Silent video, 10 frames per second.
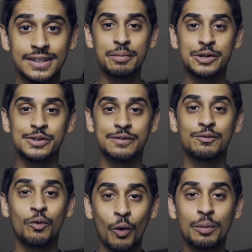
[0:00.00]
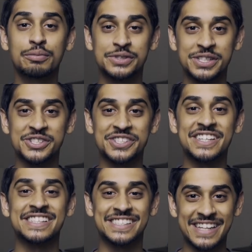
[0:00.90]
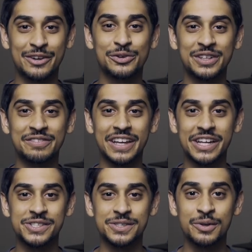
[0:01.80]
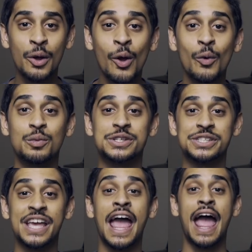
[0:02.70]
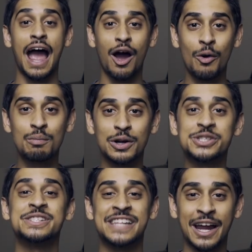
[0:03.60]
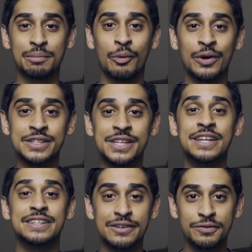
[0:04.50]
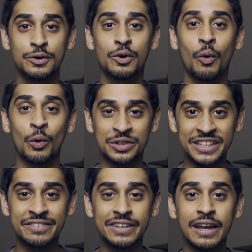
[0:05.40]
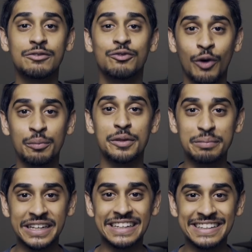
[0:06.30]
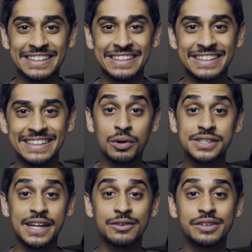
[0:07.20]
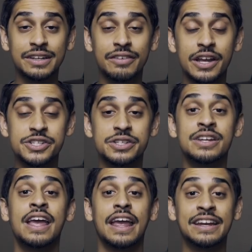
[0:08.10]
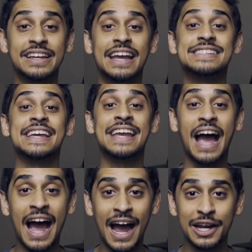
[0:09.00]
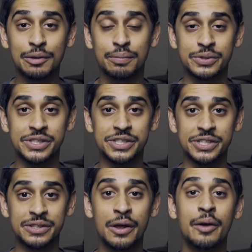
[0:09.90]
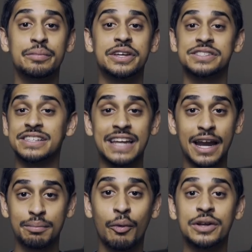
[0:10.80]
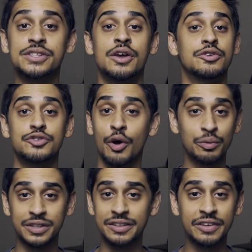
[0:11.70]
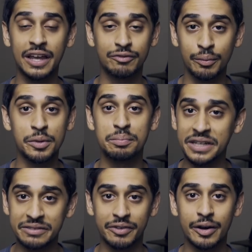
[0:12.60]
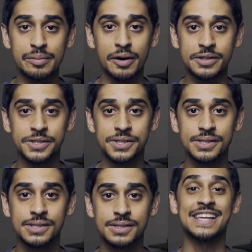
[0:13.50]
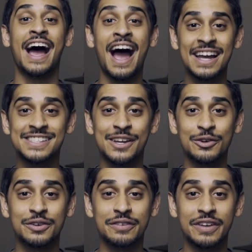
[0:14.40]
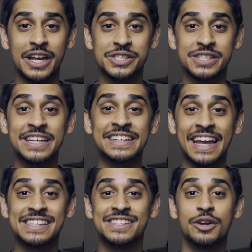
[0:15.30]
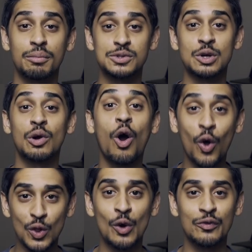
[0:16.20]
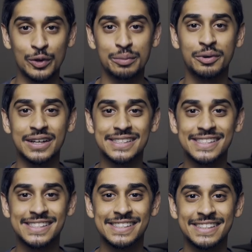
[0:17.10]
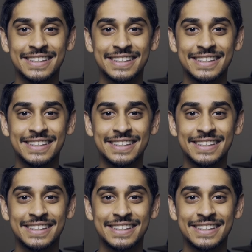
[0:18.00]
A common metric for precision is standard deviation, which is how much data points differ or deviate from the mean. A lower standard deviation indicates a higher precision because the data points don't deviate from the mean very much, whereas a high standard deviation indicates the numbers are all over the place.